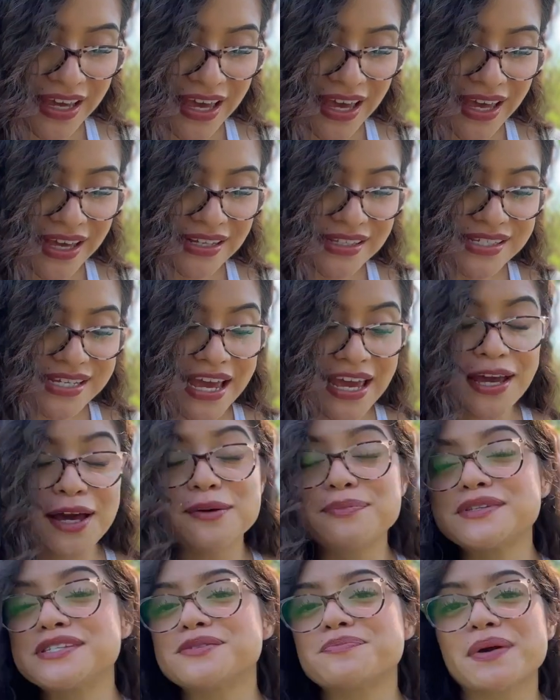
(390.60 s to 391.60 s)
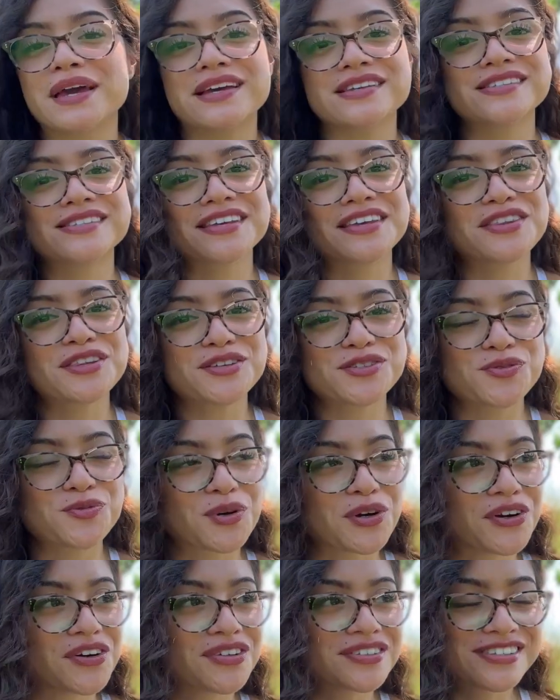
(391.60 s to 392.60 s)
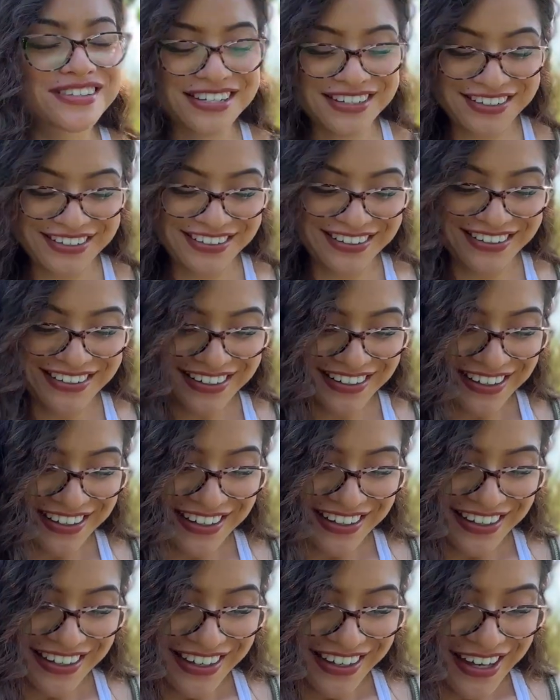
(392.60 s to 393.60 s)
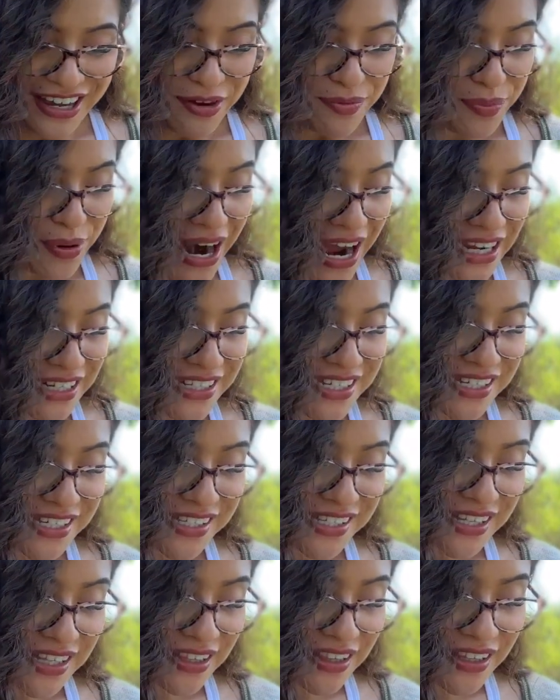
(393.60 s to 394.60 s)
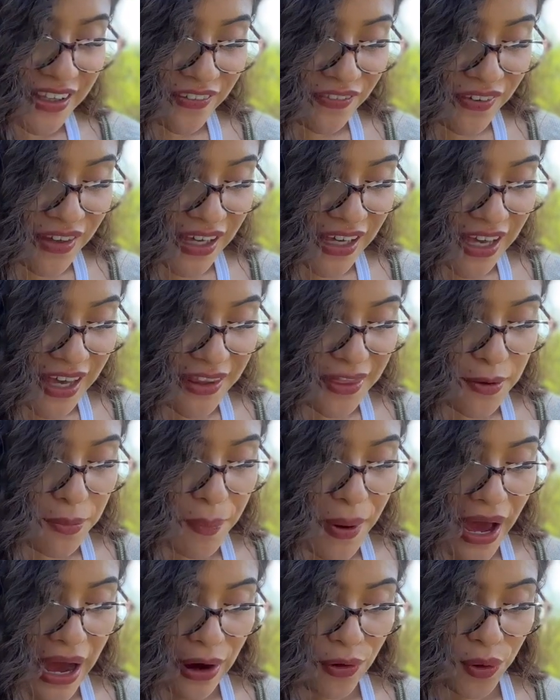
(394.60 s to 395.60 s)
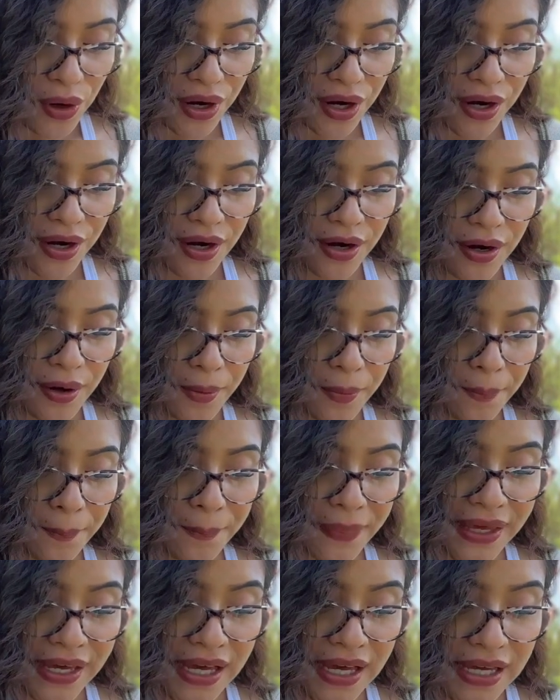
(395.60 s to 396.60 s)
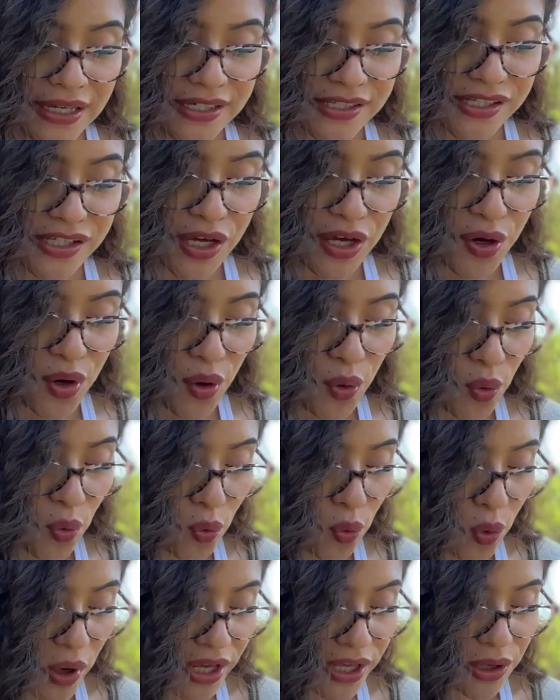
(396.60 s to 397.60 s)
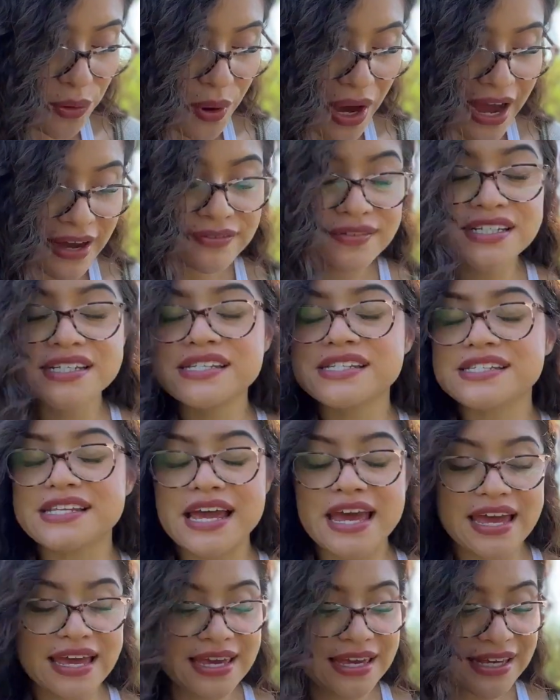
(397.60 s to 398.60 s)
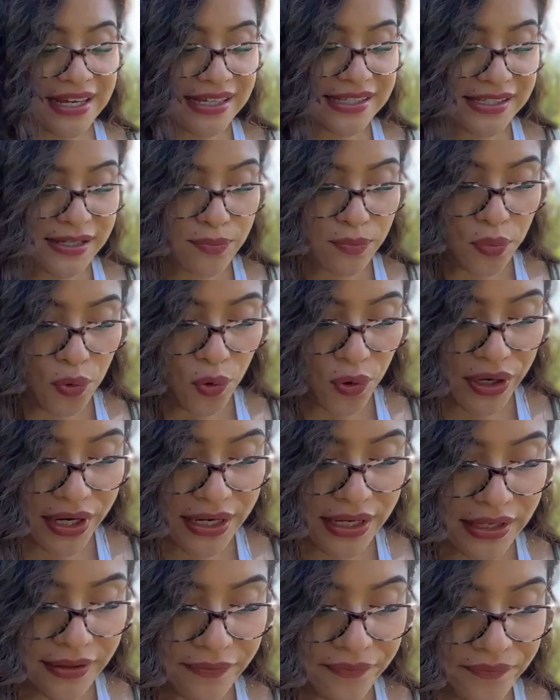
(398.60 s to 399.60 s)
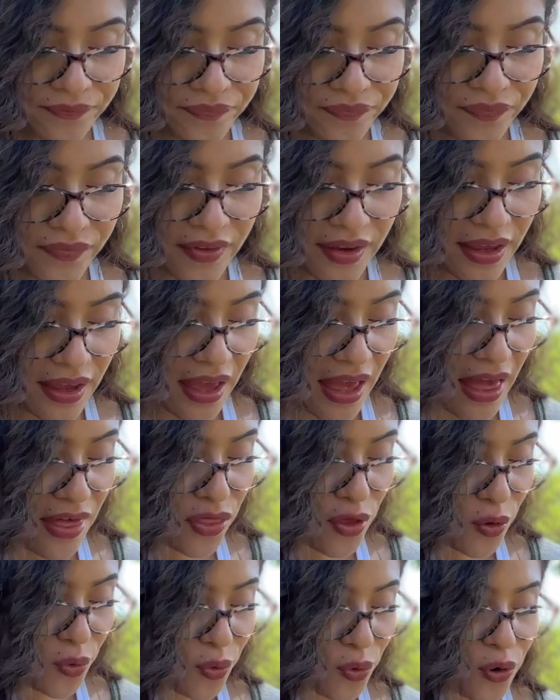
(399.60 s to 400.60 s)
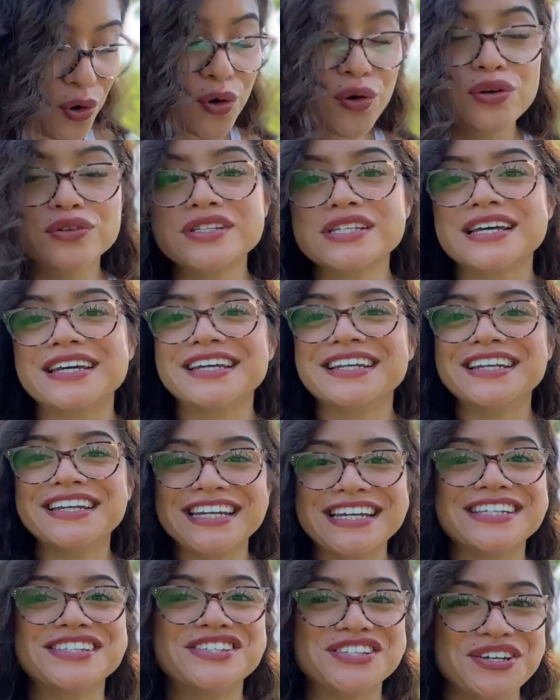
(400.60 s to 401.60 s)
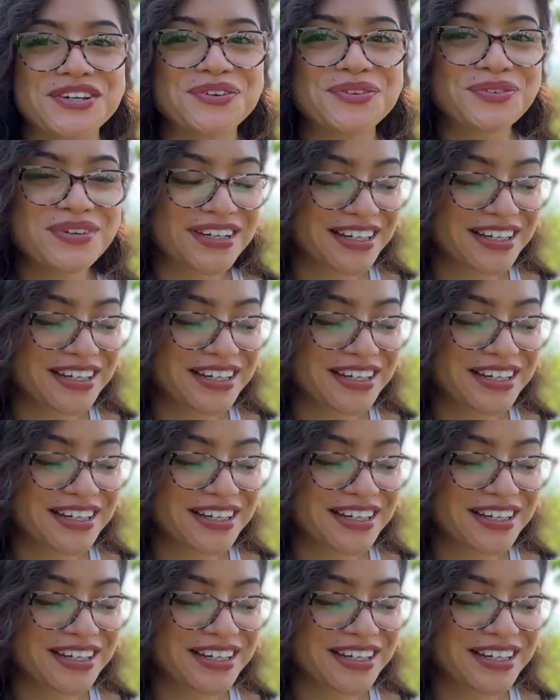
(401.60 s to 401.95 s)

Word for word: and take up space in this world. Practice living in the power, because what you have to say is important, and the world needs you.